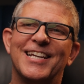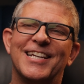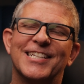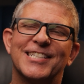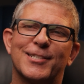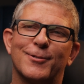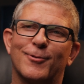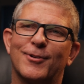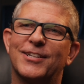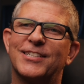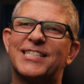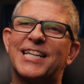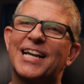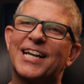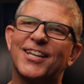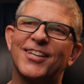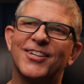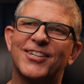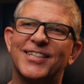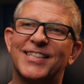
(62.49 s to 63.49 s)
So we're gonna take
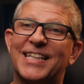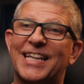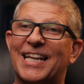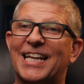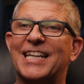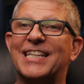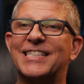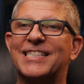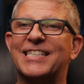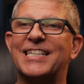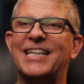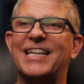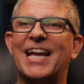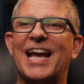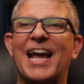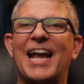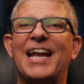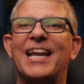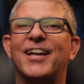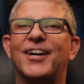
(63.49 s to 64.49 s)
a look at the
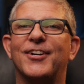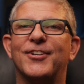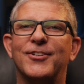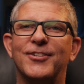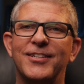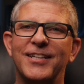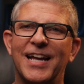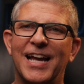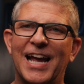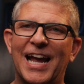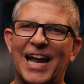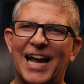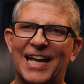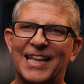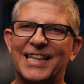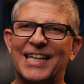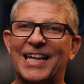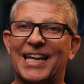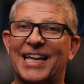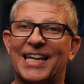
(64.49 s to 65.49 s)
NZ800
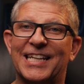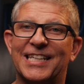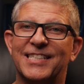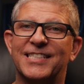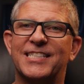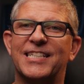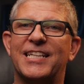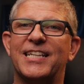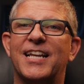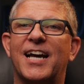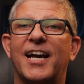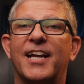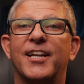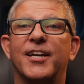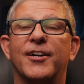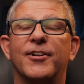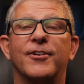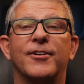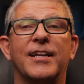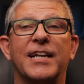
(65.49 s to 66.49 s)
and the
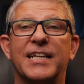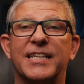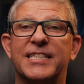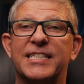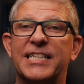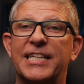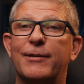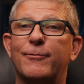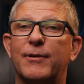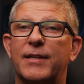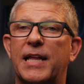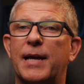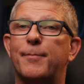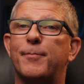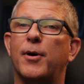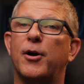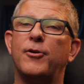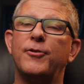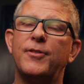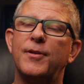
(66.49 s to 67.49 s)
NZ900 and see what they
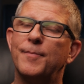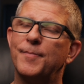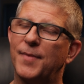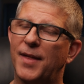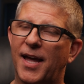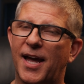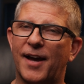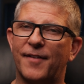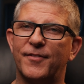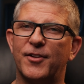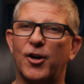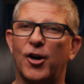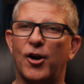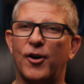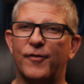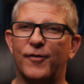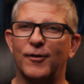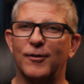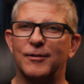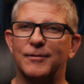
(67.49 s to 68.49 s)
both have to
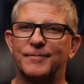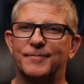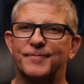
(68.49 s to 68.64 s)
offer.